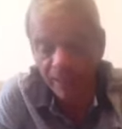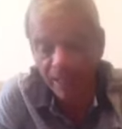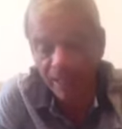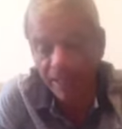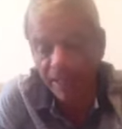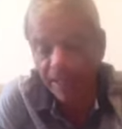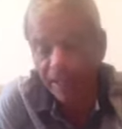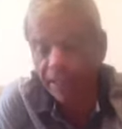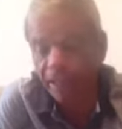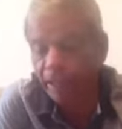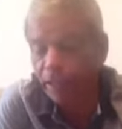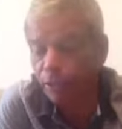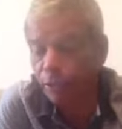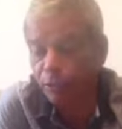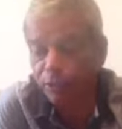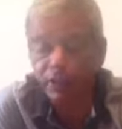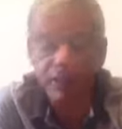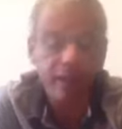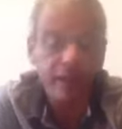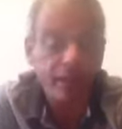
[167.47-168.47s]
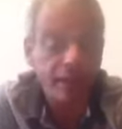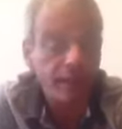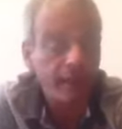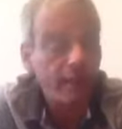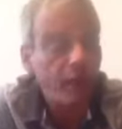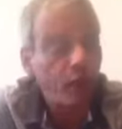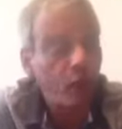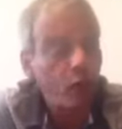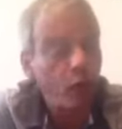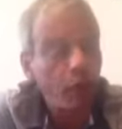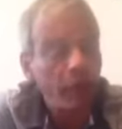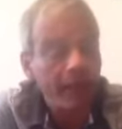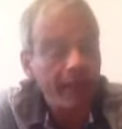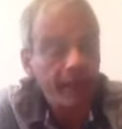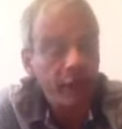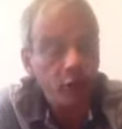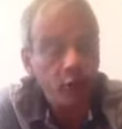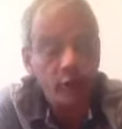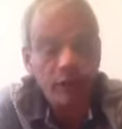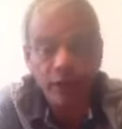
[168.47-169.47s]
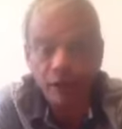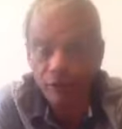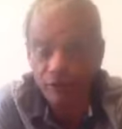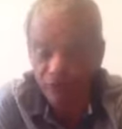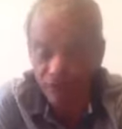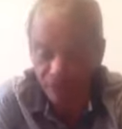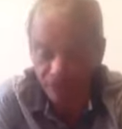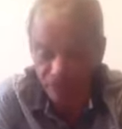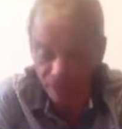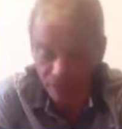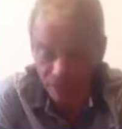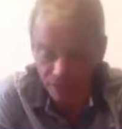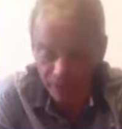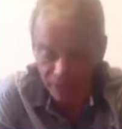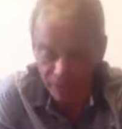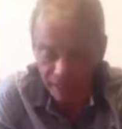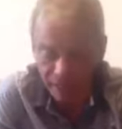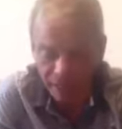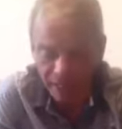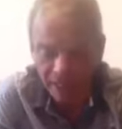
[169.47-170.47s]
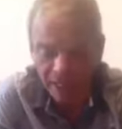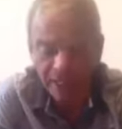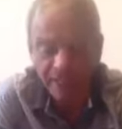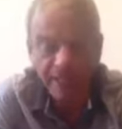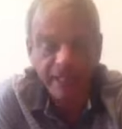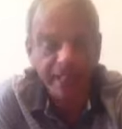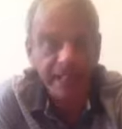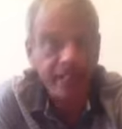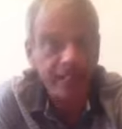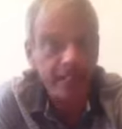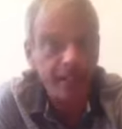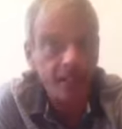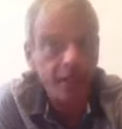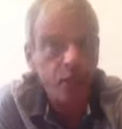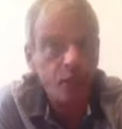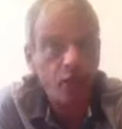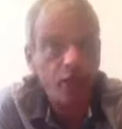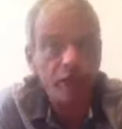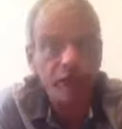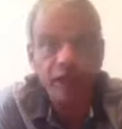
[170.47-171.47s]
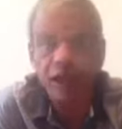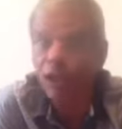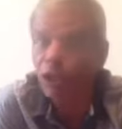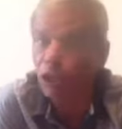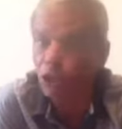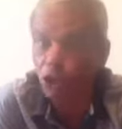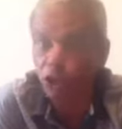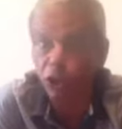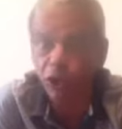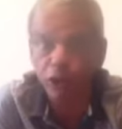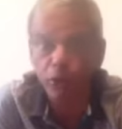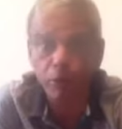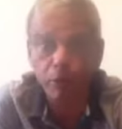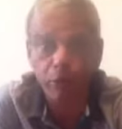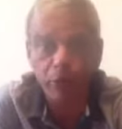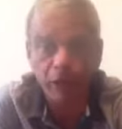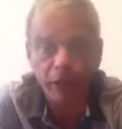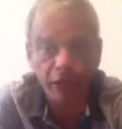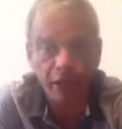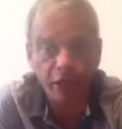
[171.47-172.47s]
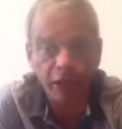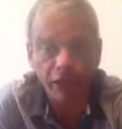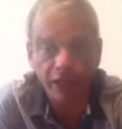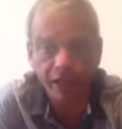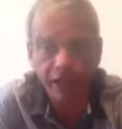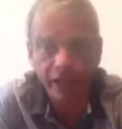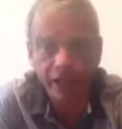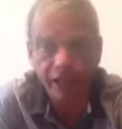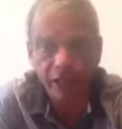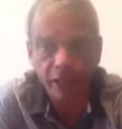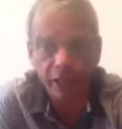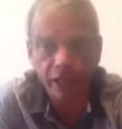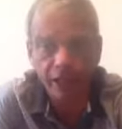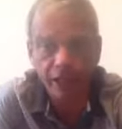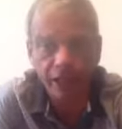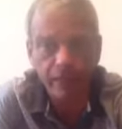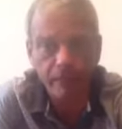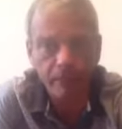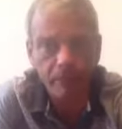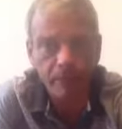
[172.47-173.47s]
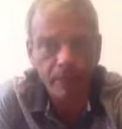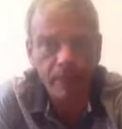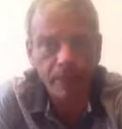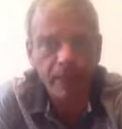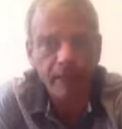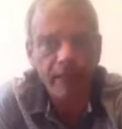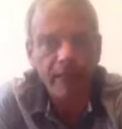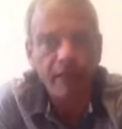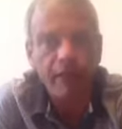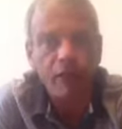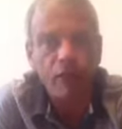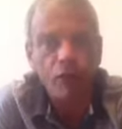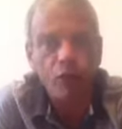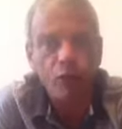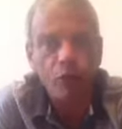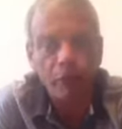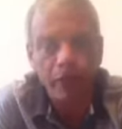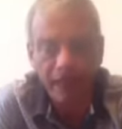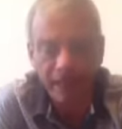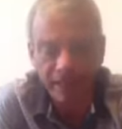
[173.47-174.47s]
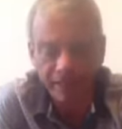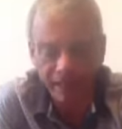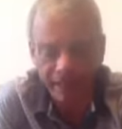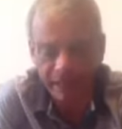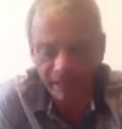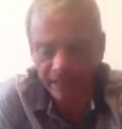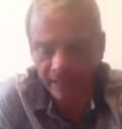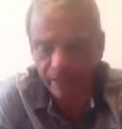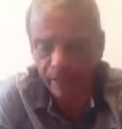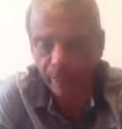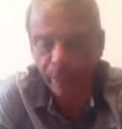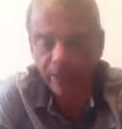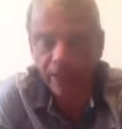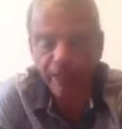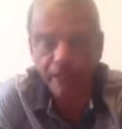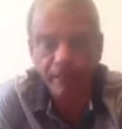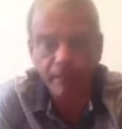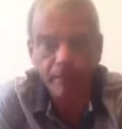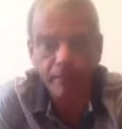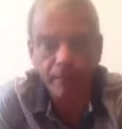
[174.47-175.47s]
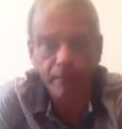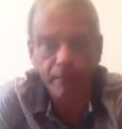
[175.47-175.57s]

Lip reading: In Sainsbury's, £4.12. In Tesco's, the largest supermarket chain in the UK, £4.17.